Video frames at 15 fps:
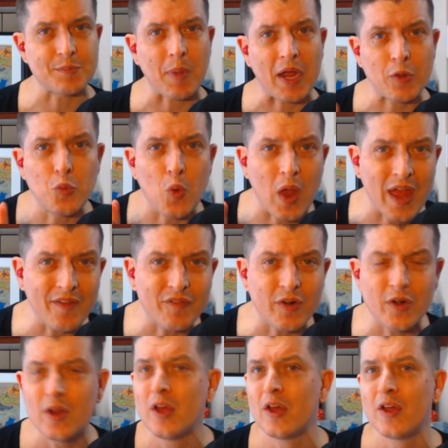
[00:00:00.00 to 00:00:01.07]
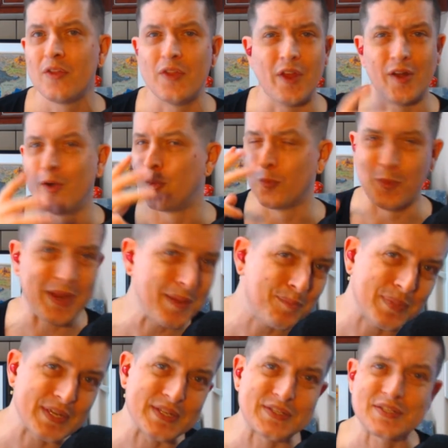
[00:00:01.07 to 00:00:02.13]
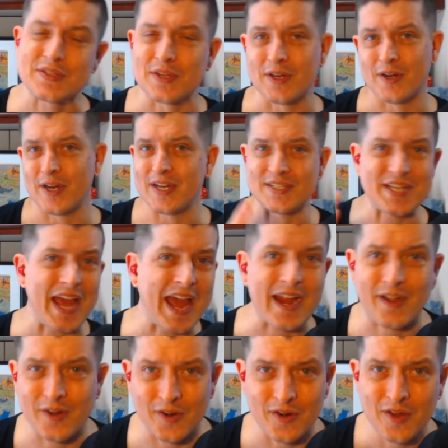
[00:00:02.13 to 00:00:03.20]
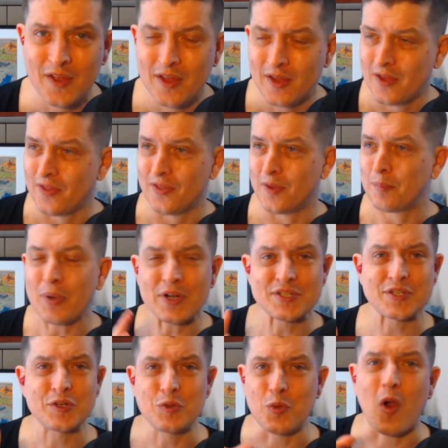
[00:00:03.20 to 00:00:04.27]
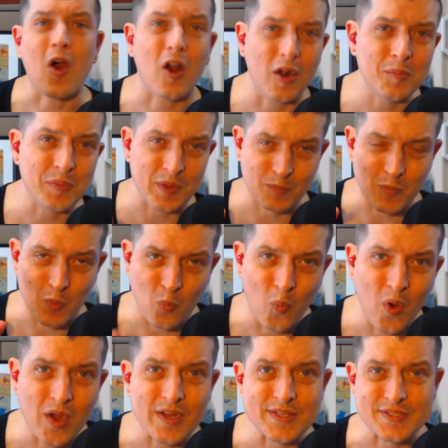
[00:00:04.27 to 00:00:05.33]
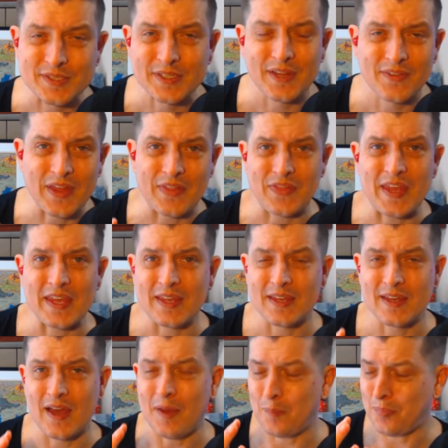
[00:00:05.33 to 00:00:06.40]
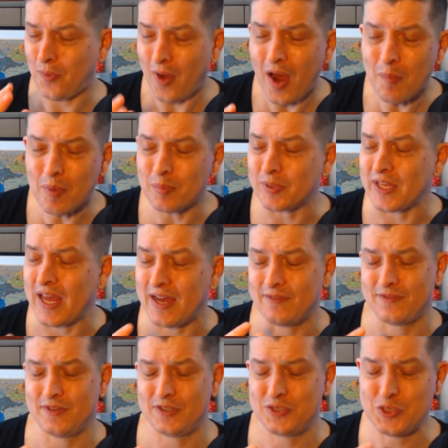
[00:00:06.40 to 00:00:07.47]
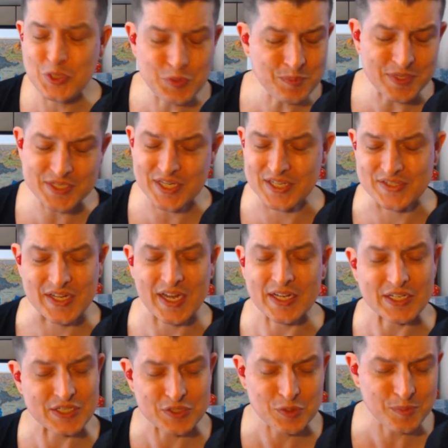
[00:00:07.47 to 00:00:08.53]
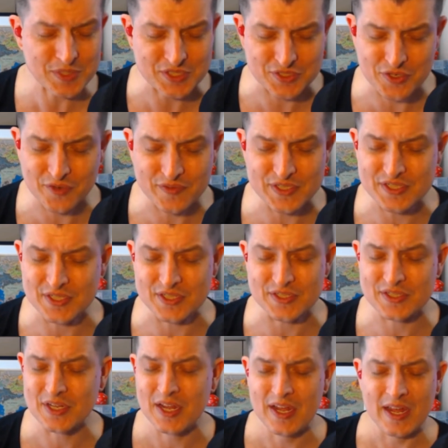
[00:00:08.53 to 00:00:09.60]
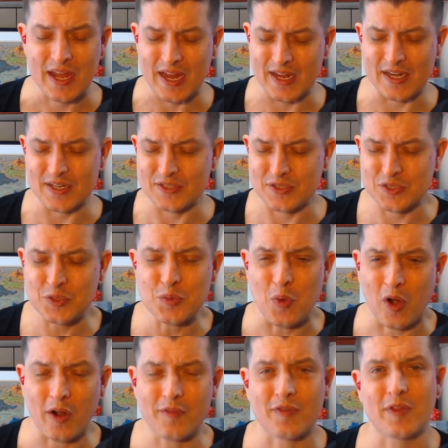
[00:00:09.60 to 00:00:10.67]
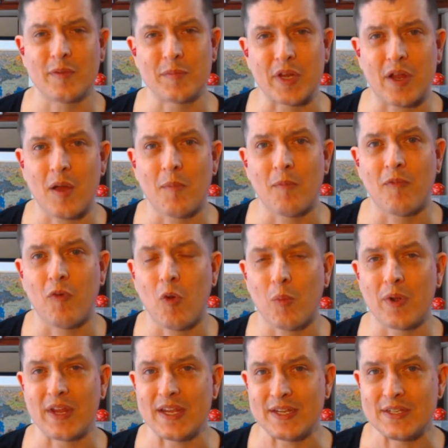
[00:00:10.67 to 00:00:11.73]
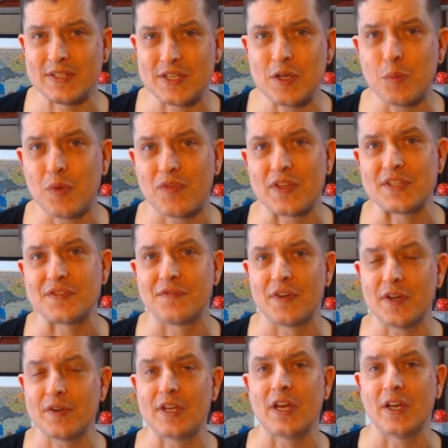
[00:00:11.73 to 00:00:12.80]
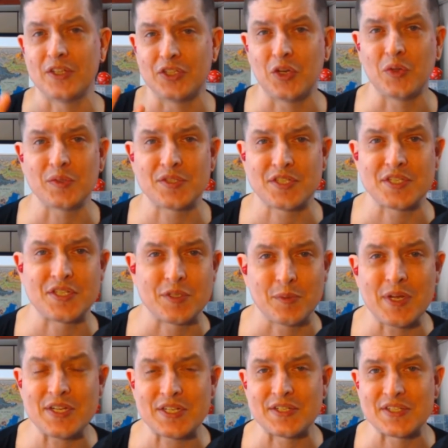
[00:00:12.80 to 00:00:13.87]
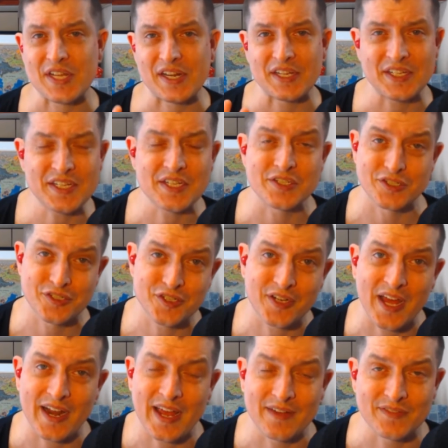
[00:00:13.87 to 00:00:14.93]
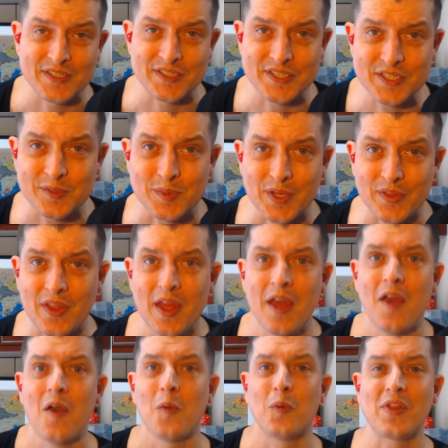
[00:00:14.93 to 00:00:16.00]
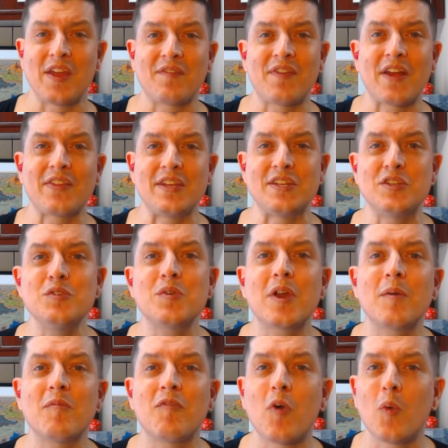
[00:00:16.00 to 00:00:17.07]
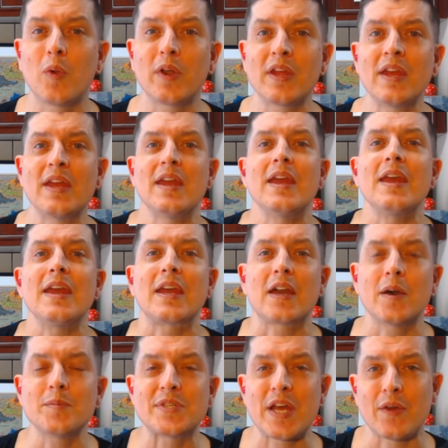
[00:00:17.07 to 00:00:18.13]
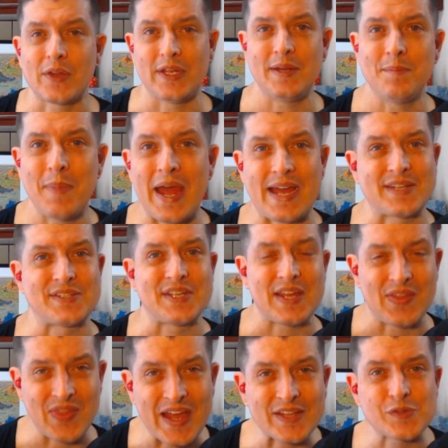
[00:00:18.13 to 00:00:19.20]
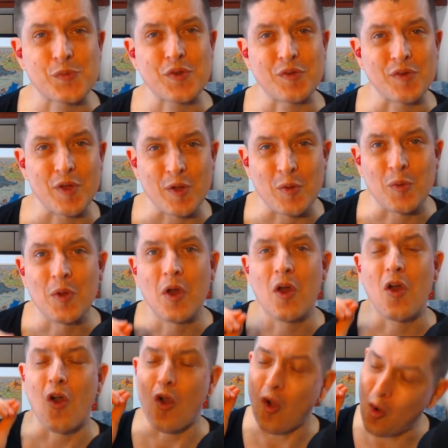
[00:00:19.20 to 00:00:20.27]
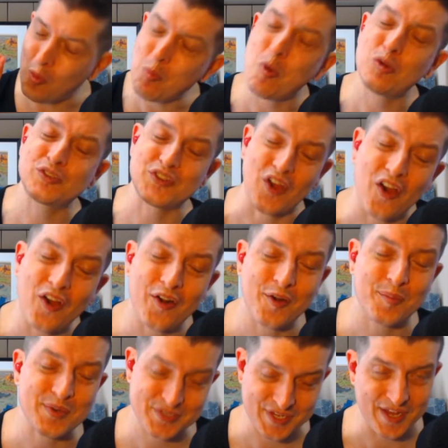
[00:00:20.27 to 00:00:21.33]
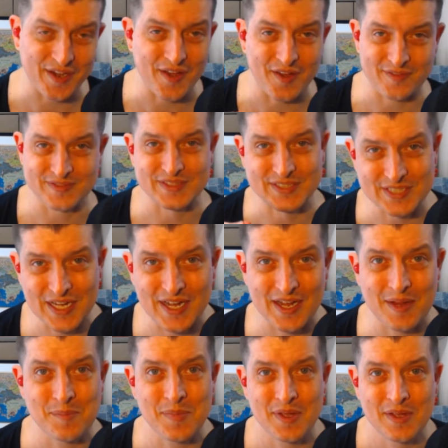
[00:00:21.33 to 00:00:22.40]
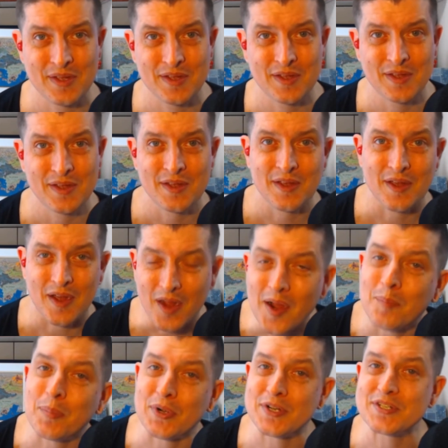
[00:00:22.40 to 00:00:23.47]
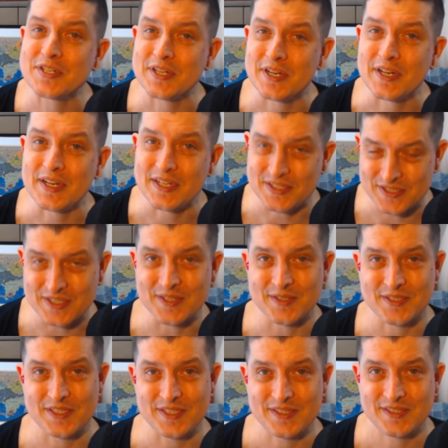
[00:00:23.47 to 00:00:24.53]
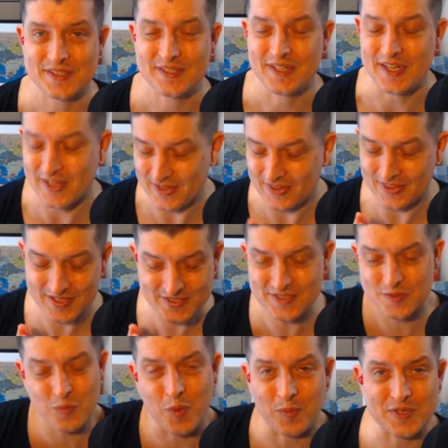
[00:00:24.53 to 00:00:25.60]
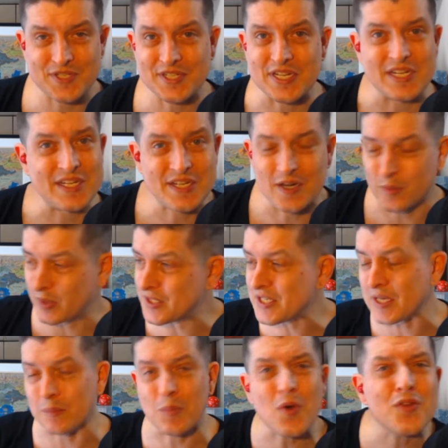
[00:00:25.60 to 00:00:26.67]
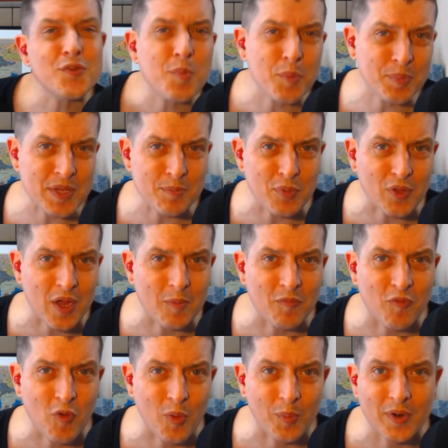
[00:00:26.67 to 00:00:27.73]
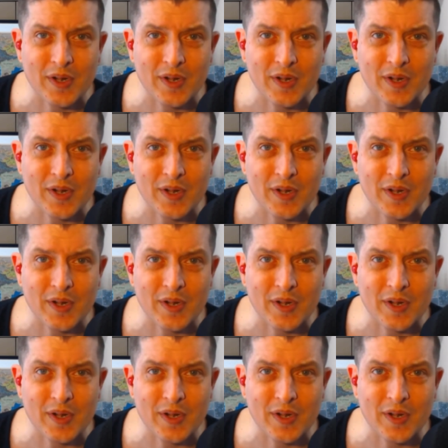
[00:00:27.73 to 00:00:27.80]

whoever their rapist, their attacker, the person who harmed them was, that they probably have too much anxiety, too much nervousness, and it's too hard for them to come forward and deal with these very adult situations that a kid should not have to deal with. When they finally do come forward, it comes out en masse, and that's when you know almost 100% of the time a person is guilty. And this is what we're seeing here. We're seeing multiple people come forward